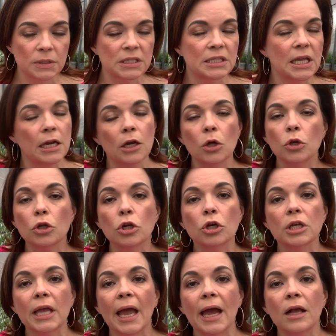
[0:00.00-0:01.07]
set it on your
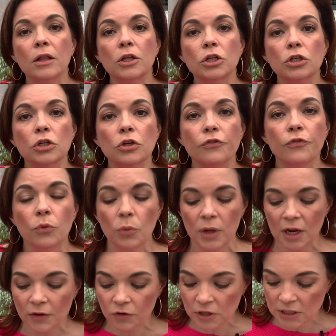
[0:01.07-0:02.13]
calendar for
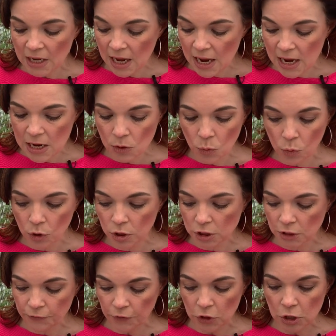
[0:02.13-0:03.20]
whatever day
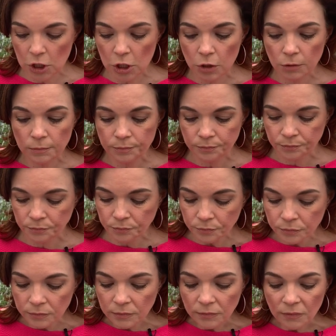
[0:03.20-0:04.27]
works for you.
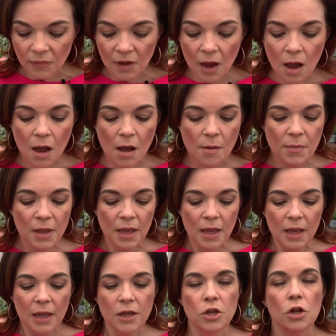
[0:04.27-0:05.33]
Um,
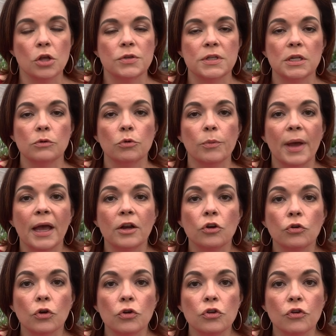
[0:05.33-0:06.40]
you know, set a
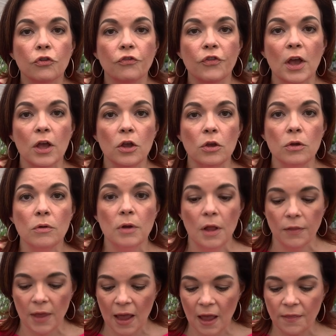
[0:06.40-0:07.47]
reminder on your phone
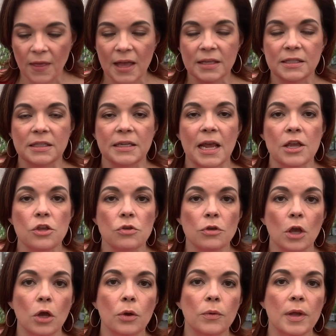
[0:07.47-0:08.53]
that that's the day you
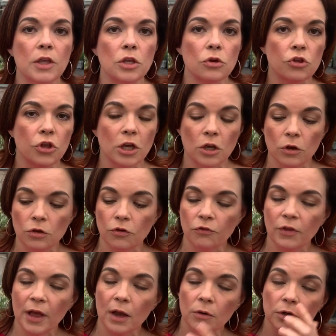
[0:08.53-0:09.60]
go and you check on your
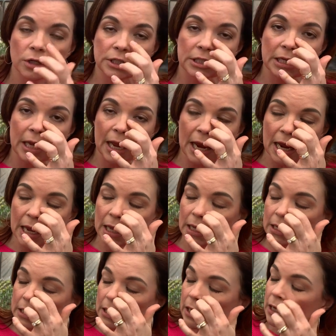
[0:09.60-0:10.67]
flowers
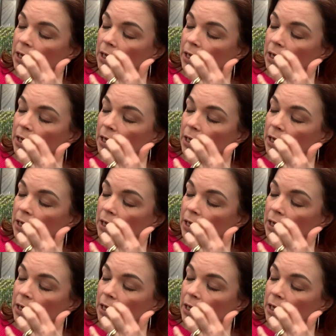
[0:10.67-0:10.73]
and